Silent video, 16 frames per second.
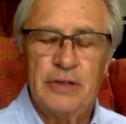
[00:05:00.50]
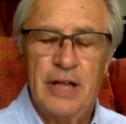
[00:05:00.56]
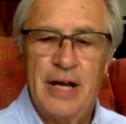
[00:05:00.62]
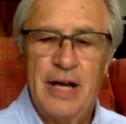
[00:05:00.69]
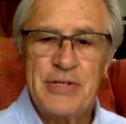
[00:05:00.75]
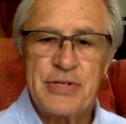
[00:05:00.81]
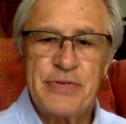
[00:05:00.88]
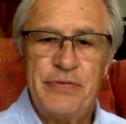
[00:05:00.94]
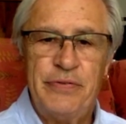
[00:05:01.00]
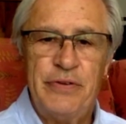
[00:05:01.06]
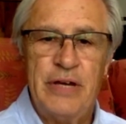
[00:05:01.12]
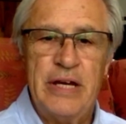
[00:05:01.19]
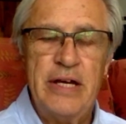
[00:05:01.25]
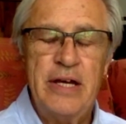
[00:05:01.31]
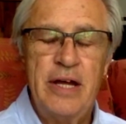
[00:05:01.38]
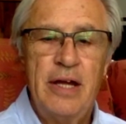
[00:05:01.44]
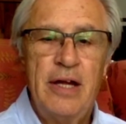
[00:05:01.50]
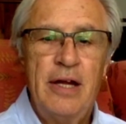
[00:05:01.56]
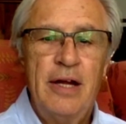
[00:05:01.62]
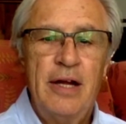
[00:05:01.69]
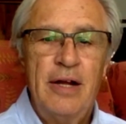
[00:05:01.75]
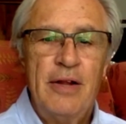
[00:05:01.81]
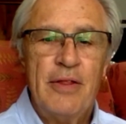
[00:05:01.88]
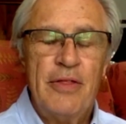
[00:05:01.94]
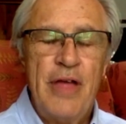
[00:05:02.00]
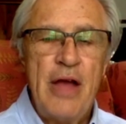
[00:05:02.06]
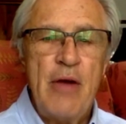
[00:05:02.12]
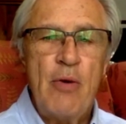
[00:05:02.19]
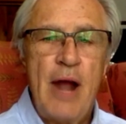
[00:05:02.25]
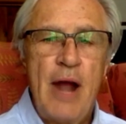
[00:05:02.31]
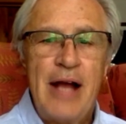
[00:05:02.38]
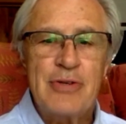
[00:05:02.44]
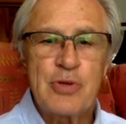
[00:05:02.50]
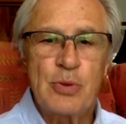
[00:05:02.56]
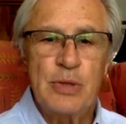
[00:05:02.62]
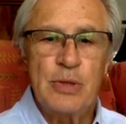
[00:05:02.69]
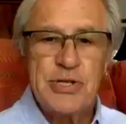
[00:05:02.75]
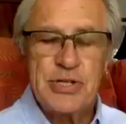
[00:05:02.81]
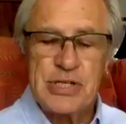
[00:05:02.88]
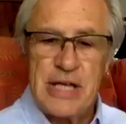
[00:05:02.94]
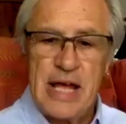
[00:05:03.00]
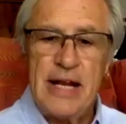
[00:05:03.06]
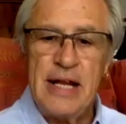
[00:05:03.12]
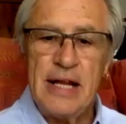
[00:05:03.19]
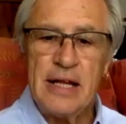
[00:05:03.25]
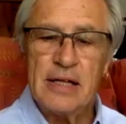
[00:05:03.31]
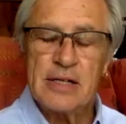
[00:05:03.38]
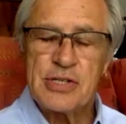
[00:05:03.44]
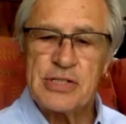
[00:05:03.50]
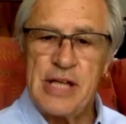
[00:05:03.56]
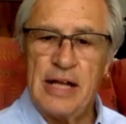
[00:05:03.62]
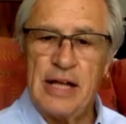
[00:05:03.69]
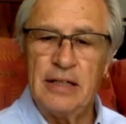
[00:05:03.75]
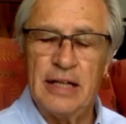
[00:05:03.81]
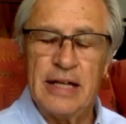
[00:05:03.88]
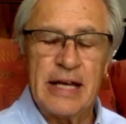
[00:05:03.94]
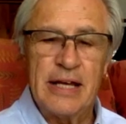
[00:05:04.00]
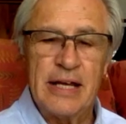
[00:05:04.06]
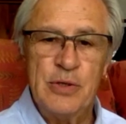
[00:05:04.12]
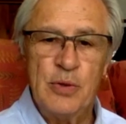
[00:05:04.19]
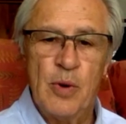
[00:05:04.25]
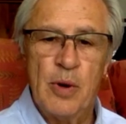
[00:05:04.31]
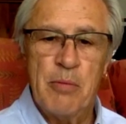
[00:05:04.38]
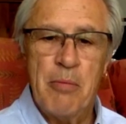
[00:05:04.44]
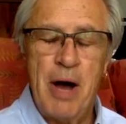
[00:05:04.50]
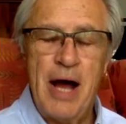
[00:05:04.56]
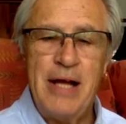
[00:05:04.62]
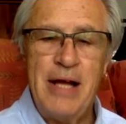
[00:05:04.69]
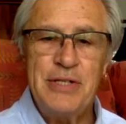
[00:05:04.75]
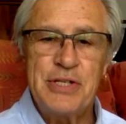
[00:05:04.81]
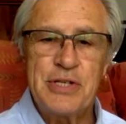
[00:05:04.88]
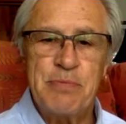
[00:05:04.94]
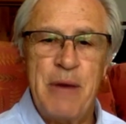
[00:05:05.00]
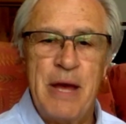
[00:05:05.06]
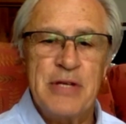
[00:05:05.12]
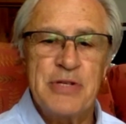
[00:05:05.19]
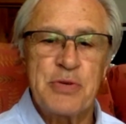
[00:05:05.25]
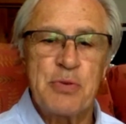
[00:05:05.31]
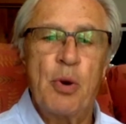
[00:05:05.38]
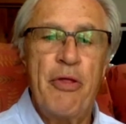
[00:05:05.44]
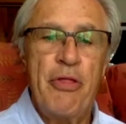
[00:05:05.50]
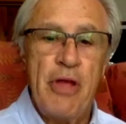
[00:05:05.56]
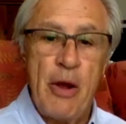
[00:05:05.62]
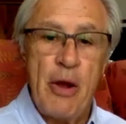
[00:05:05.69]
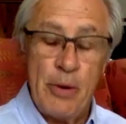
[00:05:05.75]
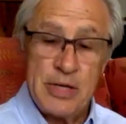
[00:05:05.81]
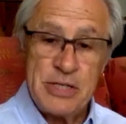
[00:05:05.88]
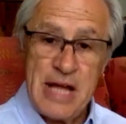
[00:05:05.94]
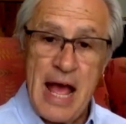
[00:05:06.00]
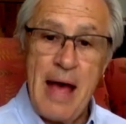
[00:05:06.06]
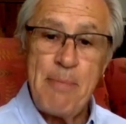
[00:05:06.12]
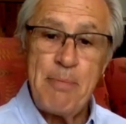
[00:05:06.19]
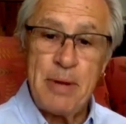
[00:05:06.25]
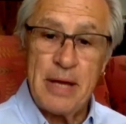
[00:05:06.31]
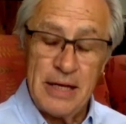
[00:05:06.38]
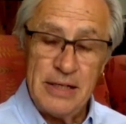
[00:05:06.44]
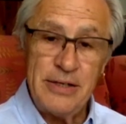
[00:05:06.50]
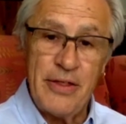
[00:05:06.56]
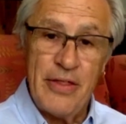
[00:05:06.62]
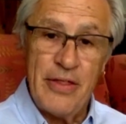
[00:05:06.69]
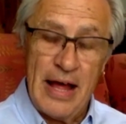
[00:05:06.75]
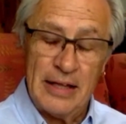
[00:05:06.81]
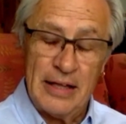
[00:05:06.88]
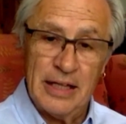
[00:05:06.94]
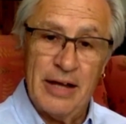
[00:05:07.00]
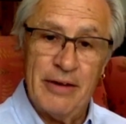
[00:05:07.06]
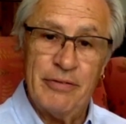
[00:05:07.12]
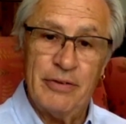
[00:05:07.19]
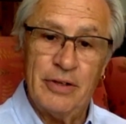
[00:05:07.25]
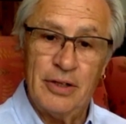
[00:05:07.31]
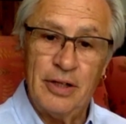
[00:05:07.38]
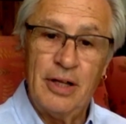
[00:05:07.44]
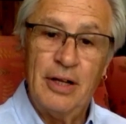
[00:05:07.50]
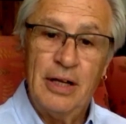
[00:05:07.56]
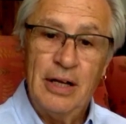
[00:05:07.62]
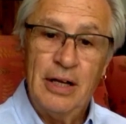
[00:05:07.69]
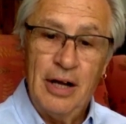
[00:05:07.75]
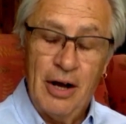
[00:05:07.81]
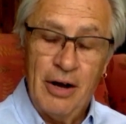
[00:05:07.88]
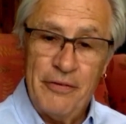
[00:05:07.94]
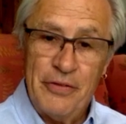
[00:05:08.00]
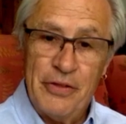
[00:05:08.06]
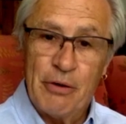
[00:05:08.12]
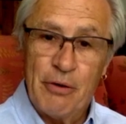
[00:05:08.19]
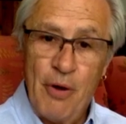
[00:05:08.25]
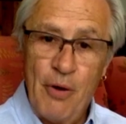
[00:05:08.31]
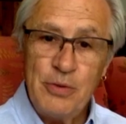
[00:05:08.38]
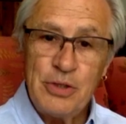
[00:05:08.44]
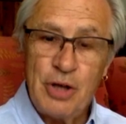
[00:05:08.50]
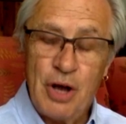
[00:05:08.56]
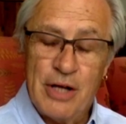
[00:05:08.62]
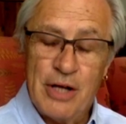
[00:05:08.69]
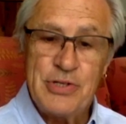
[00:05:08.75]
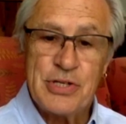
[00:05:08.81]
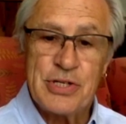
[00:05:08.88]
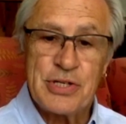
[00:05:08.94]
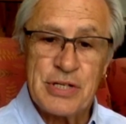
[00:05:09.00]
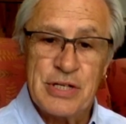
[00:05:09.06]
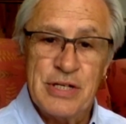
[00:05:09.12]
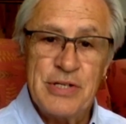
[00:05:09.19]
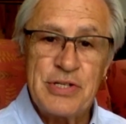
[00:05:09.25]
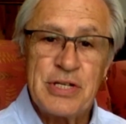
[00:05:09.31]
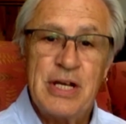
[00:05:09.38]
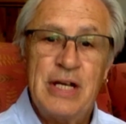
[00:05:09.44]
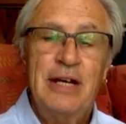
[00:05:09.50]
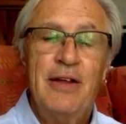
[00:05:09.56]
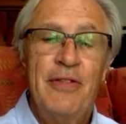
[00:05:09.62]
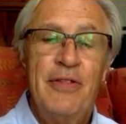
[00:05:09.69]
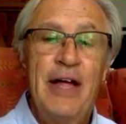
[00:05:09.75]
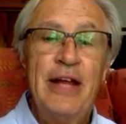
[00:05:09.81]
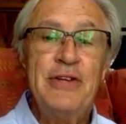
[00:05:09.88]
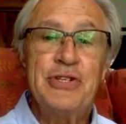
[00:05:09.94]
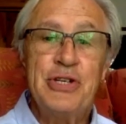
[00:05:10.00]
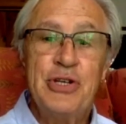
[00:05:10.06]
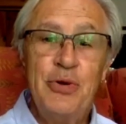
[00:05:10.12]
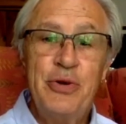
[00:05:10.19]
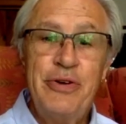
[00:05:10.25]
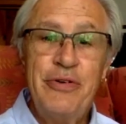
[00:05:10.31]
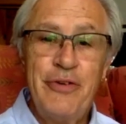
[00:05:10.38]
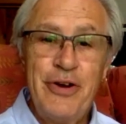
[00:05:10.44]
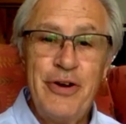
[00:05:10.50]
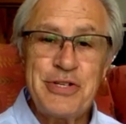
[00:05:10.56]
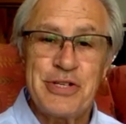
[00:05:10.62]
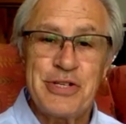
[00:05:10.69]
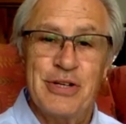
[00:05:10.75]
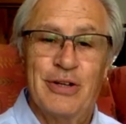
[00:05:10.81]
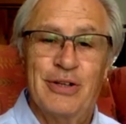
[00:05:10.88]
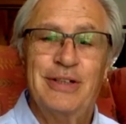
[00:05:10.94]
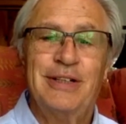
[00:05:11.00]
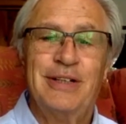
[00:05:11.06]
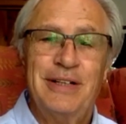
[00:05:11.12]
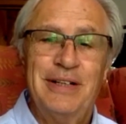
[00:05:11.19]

philosophy, they were actually setting, settling into a mind space where they were tapping into that level of their own consciousness that is universal.